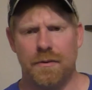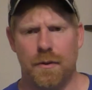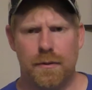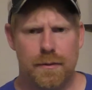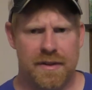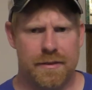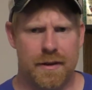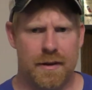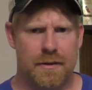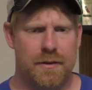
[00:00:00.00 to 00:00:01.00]
I roll with
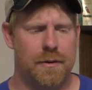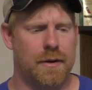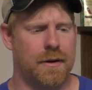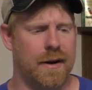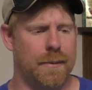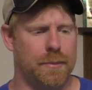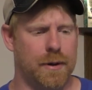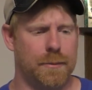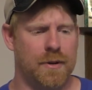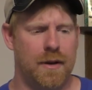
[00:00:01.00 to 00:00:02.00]
the 200 gram
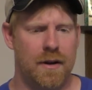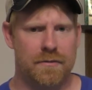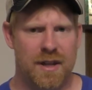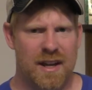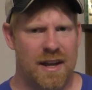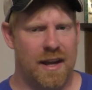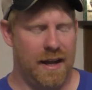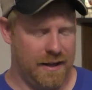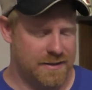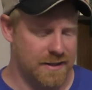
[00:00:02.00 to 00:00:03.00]
Primaloft
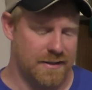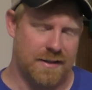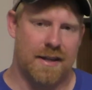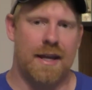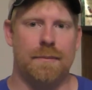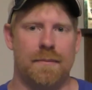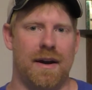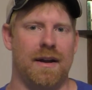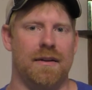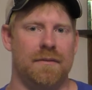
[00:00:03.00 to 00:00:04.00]
isn't to keep
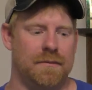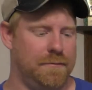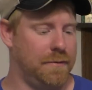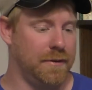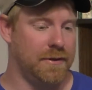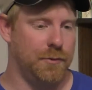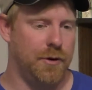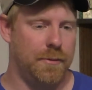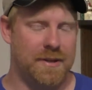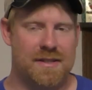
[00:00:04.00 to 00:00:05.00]
my foot the
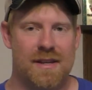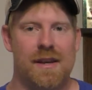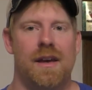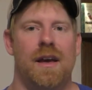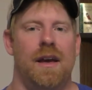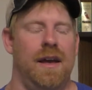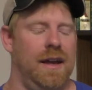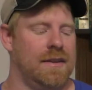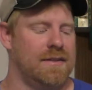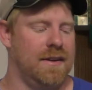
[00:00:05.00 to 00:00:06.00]
warmest.
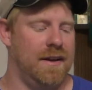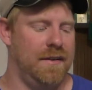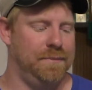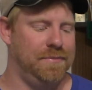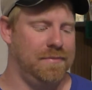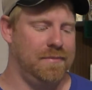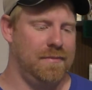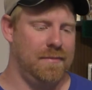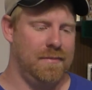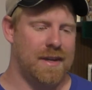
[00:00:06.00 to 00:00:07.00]
It's
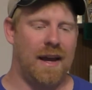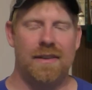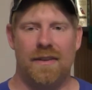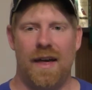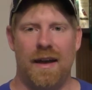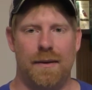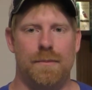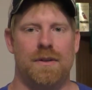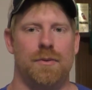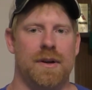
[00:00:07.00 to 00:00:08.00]
kind of that in
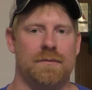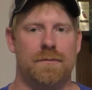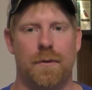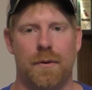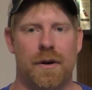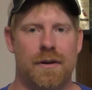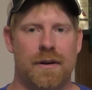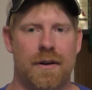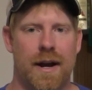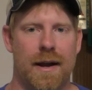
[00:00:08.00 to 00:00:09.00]
between
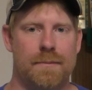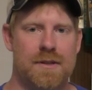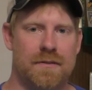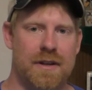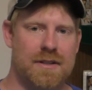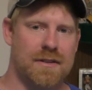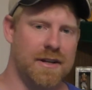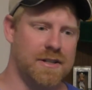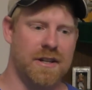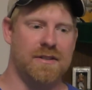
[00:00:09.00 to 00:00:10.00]
400 grams of
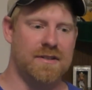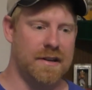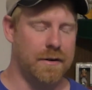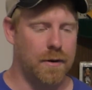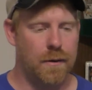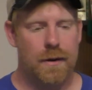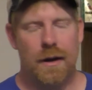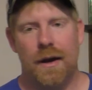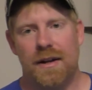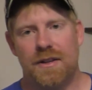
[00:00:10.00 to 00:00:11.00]
insulation and 0,
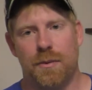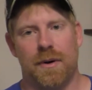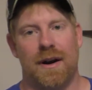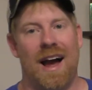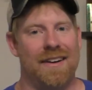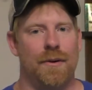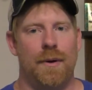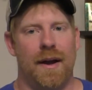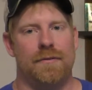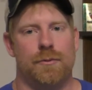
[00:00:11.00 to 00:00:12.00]
to where I
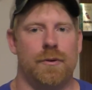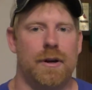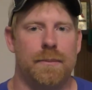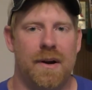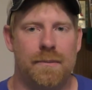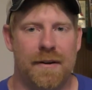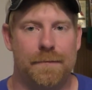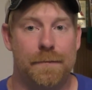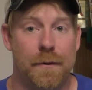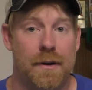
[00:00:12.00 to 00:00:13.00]
don't have to worry about my
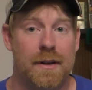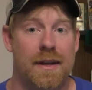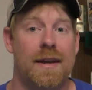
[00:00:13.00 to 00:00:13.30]
foot